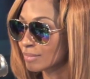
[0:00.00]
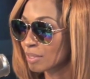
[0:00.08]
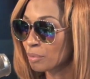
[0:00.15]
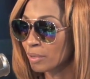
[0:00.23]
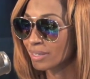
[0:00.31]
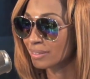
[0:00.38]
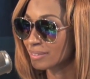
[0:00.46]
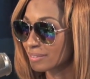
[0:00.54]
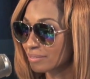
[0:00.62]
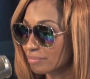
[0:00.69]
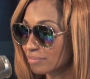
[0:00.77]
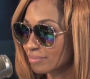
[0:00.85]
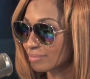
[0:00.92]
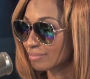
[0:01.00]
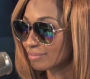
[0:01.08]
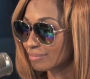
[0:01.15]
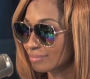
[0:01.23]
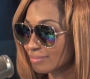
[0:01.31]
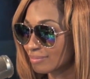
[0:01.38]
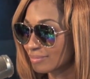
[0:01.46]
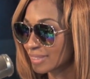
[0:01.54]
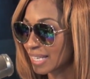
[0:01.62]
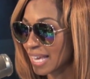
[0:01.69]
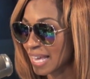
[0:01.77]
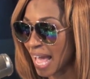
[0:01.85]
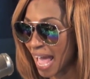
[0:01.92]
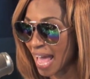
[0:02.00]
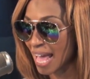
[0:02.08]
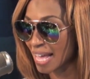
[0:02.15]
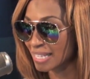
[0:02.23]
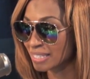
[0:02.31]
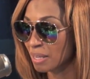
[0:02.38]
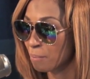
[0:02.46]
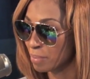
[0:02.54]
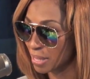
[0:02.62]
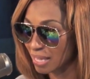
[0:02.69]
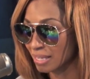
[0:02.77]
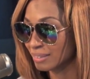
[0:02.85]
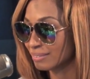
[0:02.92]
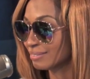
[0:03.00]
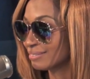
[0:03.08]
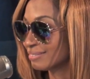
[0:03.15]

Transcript: Who else? He Young has Jack? Been.